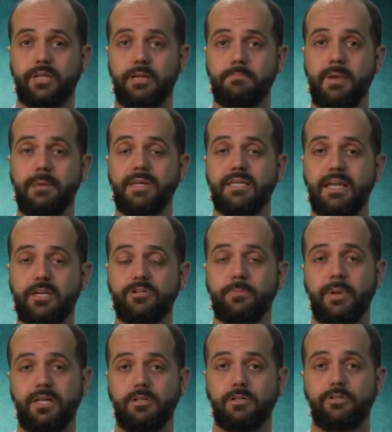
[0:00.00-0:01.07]
that may be
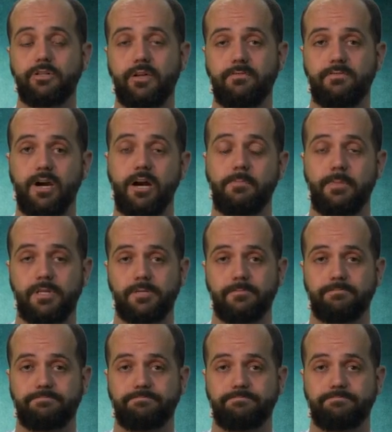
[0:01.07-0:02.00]
detrimental to the environment.